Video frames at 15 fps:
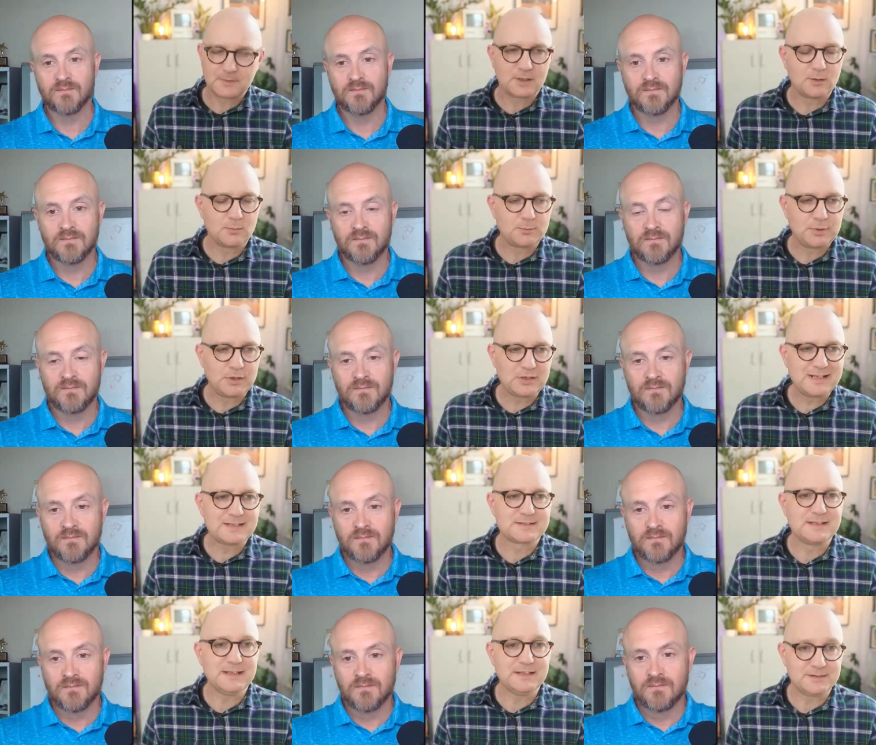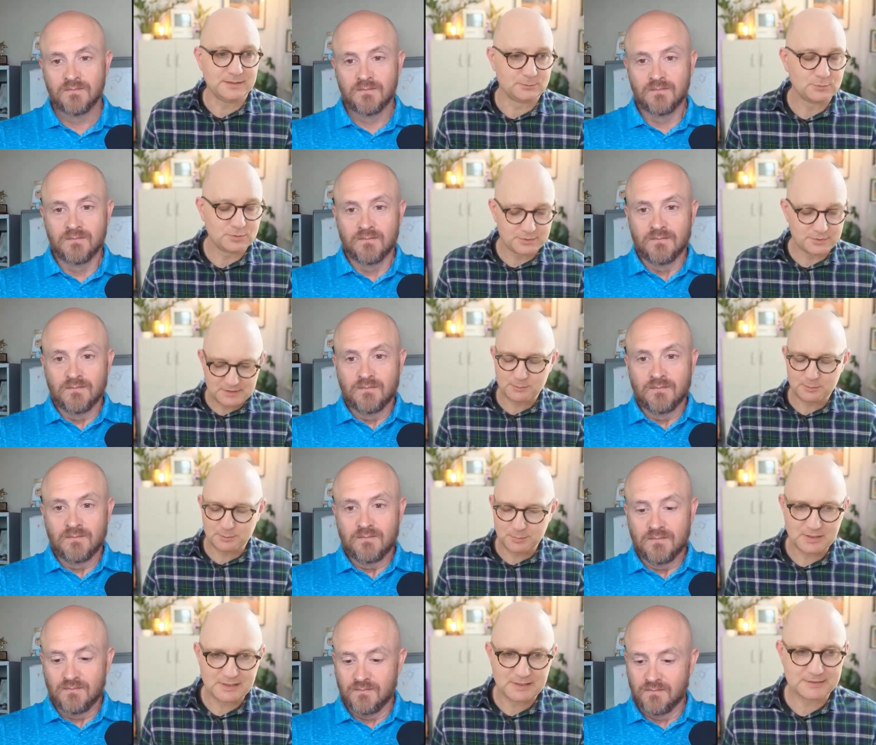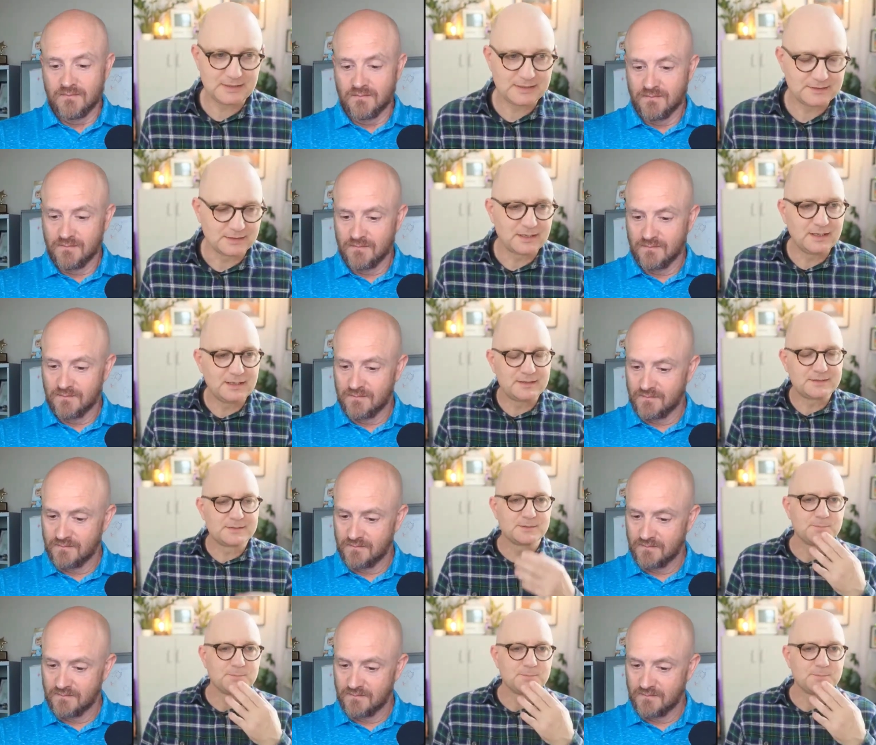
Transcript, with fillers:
Speaker 1: Podcast guesting, we'll start with podcast guesting. It's